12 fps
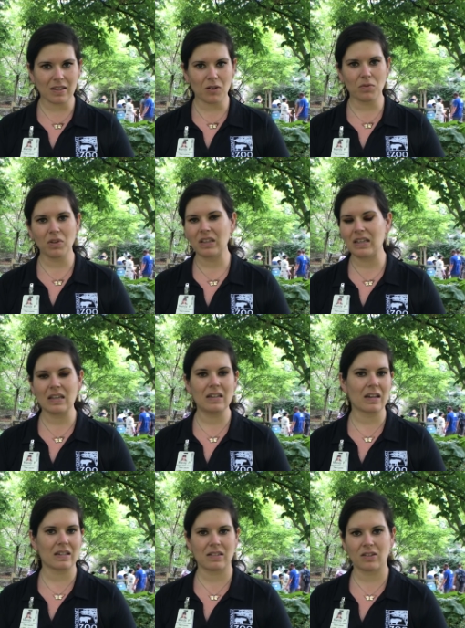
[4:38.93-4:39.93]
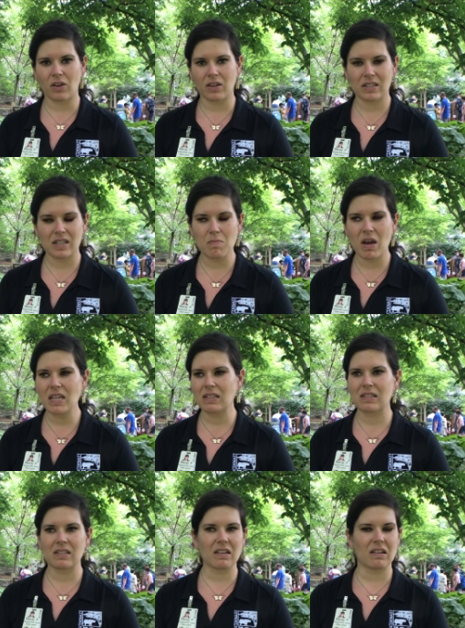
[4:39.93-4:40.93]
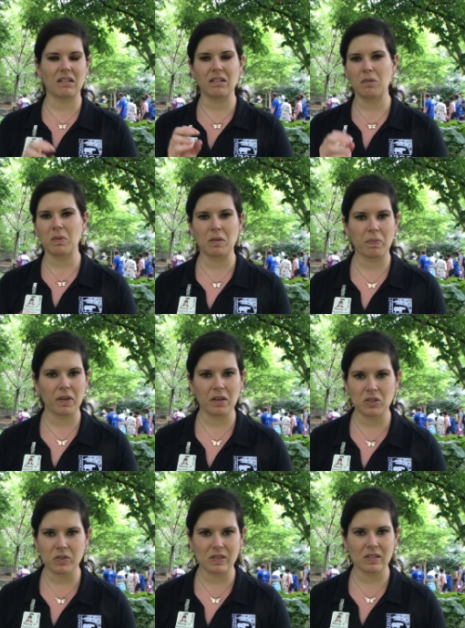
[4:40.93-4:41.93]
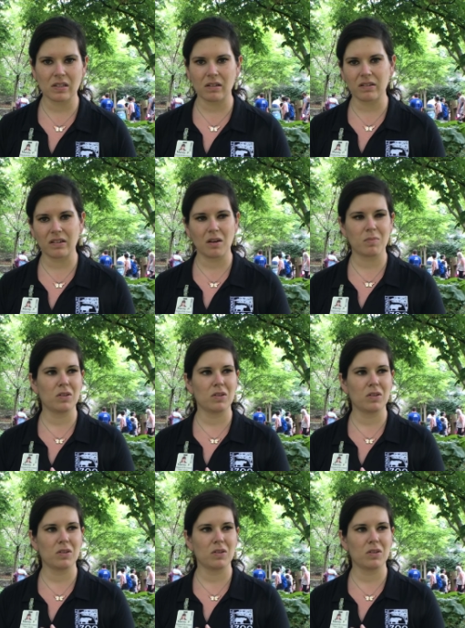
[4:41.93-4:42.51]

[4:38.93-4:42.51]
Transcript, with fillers: They don't really eat as adults. They might suck a little bit of plant juices here and there,